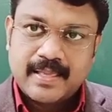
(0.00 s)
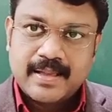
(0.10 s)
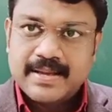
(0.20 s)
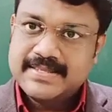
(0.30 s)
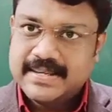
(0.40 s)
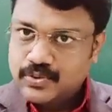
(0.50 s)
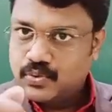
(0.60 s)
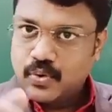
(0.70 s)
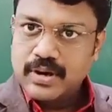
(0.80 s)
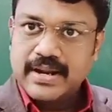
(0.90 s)
Is it? You
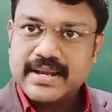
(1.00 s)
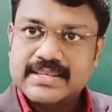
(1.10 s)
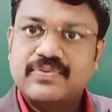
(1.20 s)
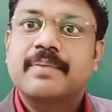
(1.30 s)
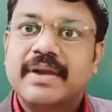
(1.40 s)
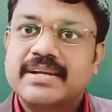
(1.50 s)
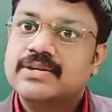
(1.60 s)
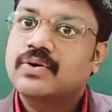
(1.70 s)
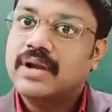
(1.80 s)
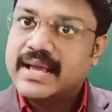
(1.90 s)
call it as vibration,
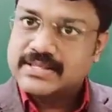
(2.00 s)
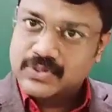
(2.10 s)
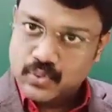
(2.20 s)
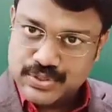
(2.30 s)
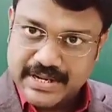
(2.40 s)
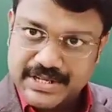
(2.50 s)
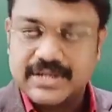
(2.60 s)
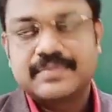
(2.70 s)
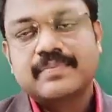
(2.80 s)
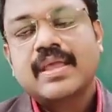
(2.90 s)
not as
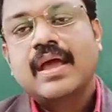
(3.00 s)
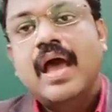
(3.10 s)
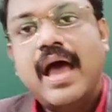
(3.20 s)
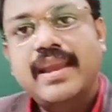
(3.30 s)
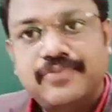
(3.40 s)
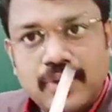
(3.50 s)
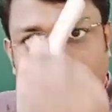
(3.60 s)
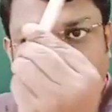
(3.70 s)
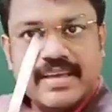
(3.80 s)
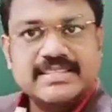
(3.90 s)
oscillation. And if you are
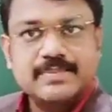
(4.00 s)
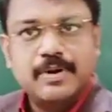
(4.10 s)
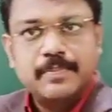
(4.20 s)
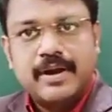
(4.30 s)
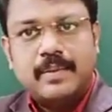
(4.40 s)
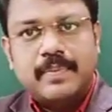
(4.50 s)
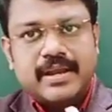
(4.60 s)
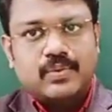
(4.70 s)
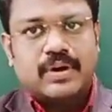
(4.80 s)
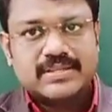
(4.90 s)
having a simple pendulum
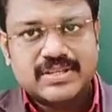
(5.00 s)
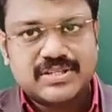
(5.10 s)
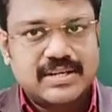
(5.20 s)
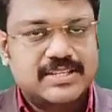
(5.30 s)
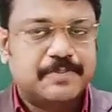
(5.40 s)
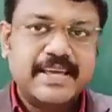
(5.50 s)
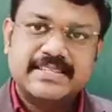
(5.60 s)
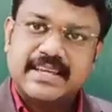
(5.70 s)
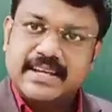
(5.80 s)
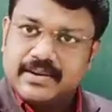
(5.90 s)
and you are just
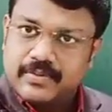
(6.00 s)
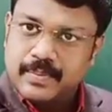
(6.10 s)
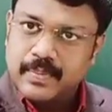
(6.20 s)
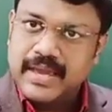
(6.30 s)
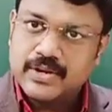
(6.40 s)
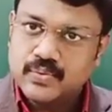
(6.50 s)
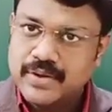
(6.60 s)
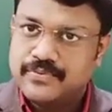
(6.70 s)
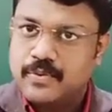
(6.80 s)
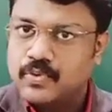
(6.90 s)
displacing it, it will make to
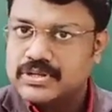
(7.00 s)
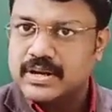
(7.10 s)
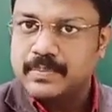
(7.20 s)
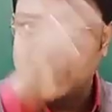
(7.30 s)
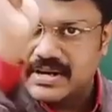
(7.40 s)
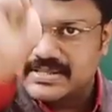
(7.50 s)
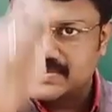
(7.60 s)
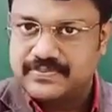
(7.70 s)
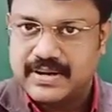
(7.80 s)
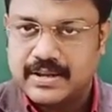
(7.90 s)
and fro motion about
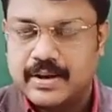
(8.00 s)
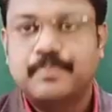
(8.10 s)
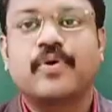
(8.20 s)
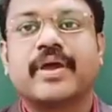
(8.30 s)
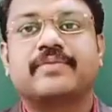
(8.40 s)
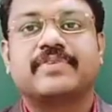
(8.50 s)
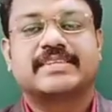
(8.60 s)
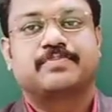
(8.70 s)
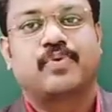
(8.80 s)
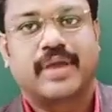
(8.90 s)
its particular point,
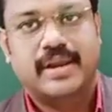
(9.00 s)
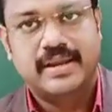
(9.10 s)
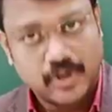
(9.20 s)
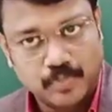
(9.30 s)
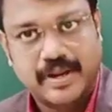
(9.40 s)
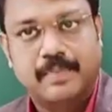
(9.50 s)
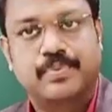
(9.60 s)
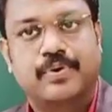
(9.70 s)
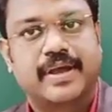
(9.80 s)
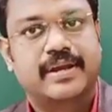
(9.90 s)
fixed point, equilibrium
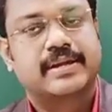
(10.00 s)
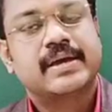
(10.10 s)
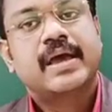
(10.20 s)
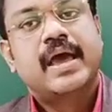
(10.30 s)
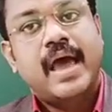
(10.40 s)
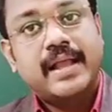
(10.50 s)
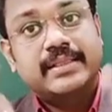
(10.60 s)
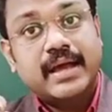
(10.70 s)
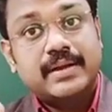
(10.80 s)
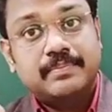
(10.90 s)
point, and
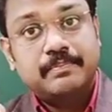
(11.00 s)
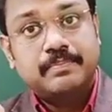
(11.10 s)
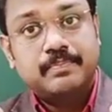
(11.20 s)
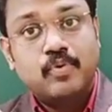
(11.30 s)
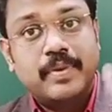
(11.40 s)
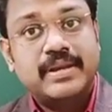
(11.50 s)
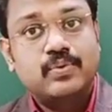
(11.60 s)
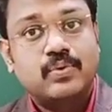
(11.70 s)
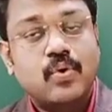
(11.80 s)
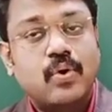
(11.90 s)
that movement
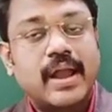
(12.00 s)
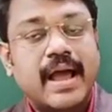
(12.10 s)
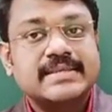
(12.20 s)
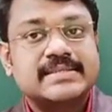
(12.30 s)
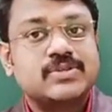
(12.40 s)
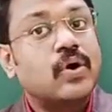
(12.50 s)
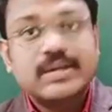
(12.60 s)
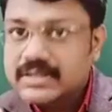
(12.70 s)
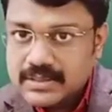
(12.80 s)
you call as not